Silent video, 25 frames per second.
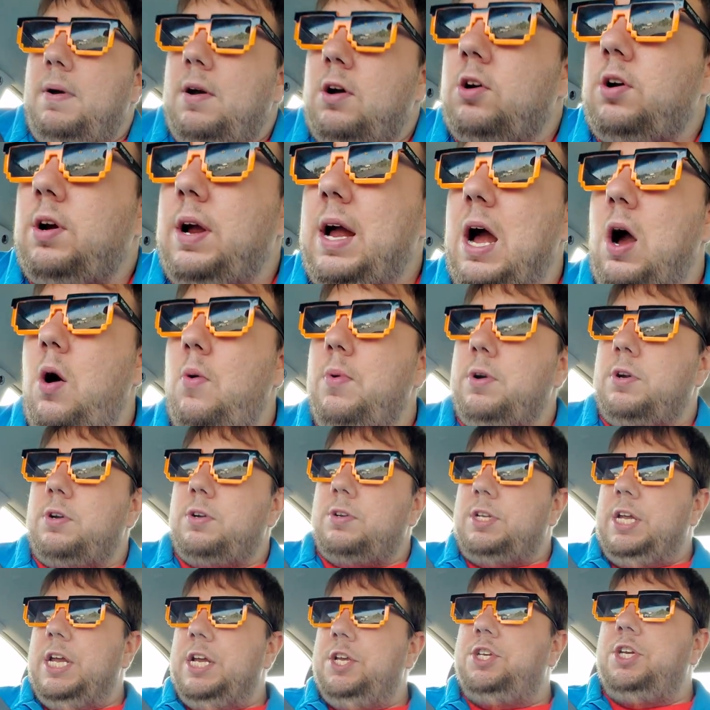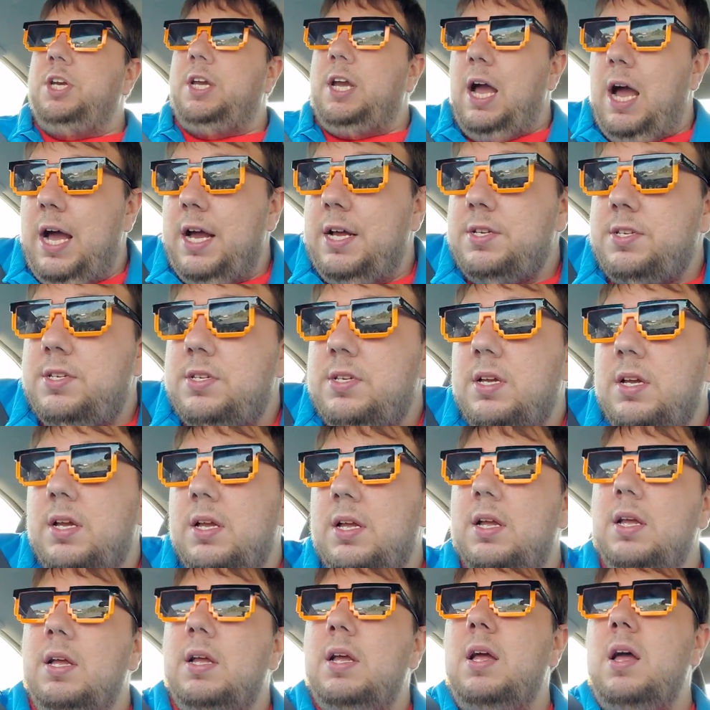Or how we're teaching guys.
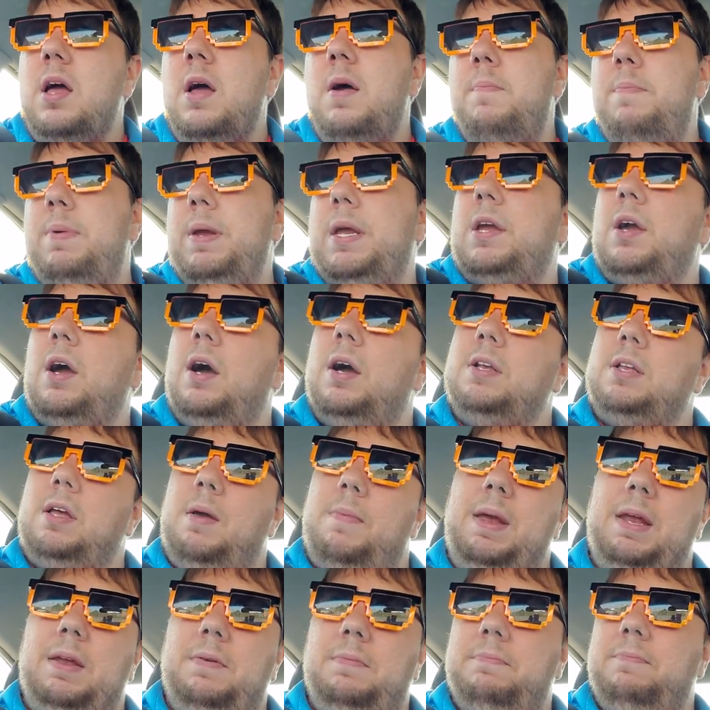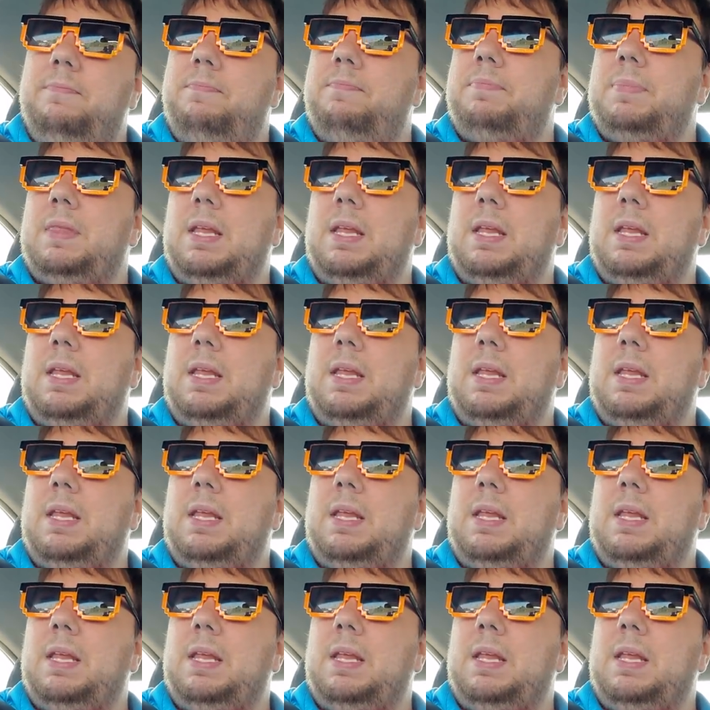Because, I mean,